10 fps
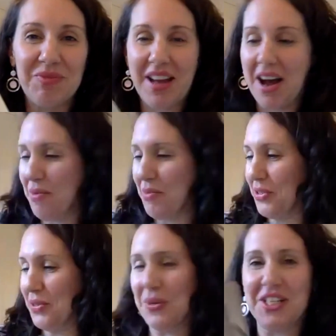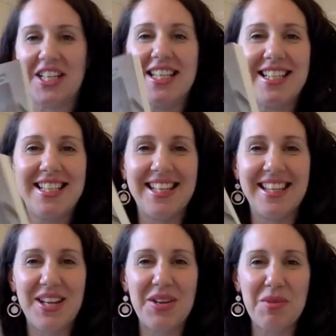I will do it justice
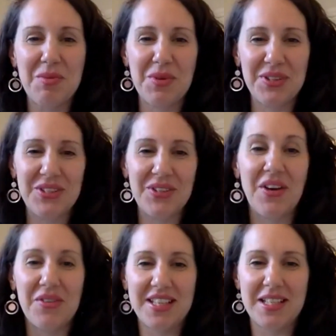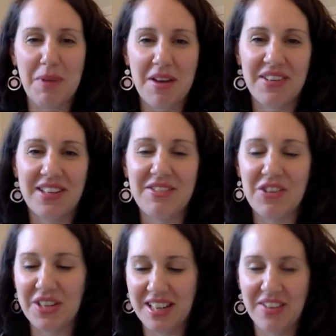and that you will want to. Oh, this is perfect. I've
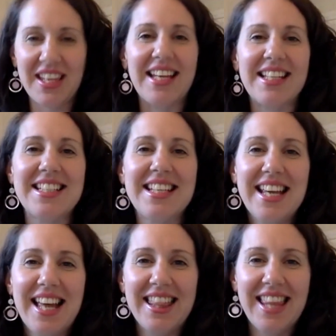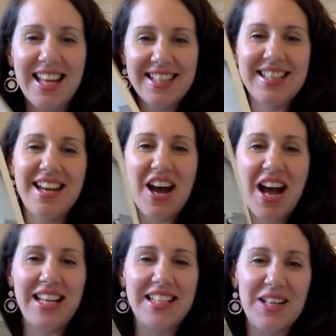got it now. Thanks. That
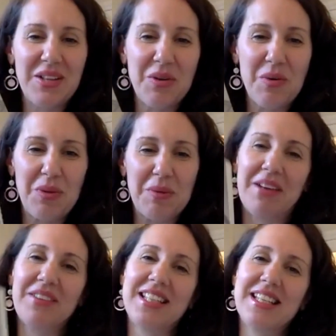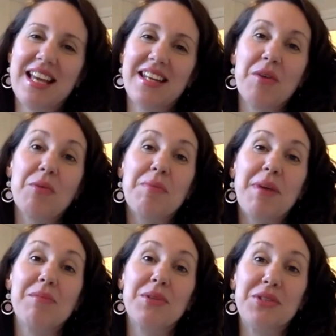I can tell you all about it, and I will be
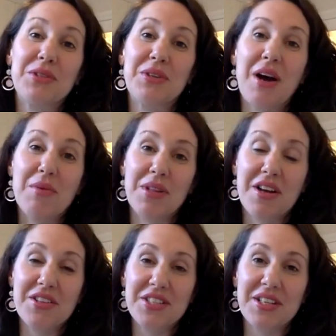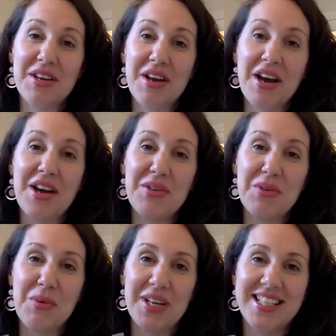able to. I will answer your
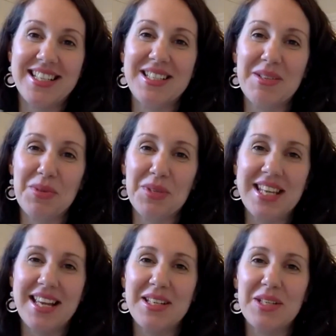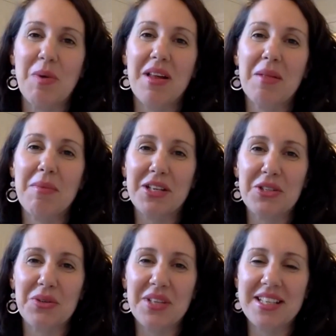questions towards the end as well. I'll make
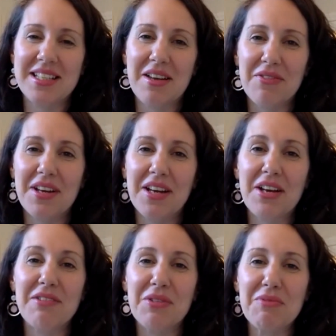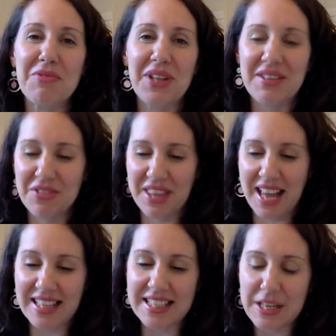sure there's enough room for
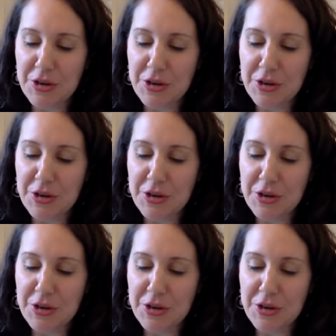that.